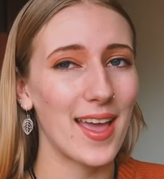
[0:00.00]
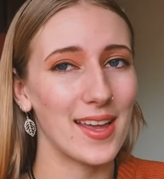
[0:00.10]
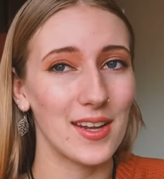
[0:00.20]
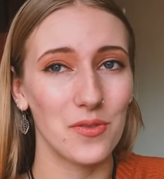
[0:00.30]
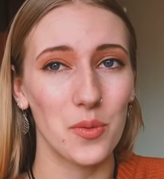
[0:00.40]

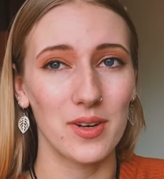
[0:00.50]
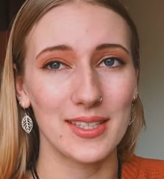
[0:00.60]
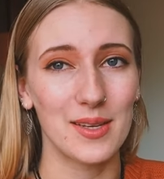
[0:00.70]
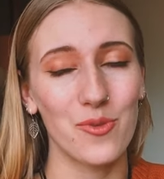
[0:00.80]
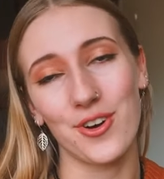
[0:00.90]
and if you want
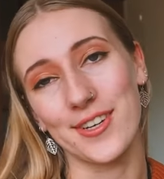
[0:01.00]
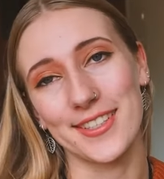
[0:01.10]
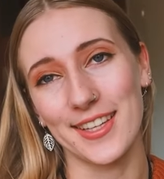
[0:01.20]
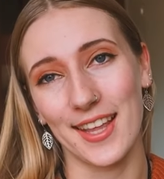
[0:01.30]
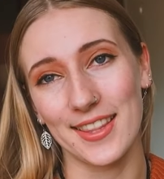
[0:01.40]
to see more
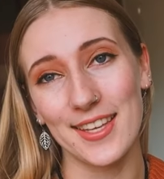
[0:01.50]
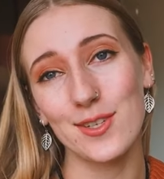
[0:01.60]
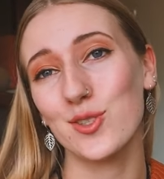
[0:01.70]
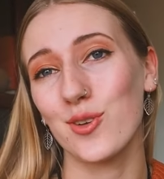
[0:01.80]
content like this,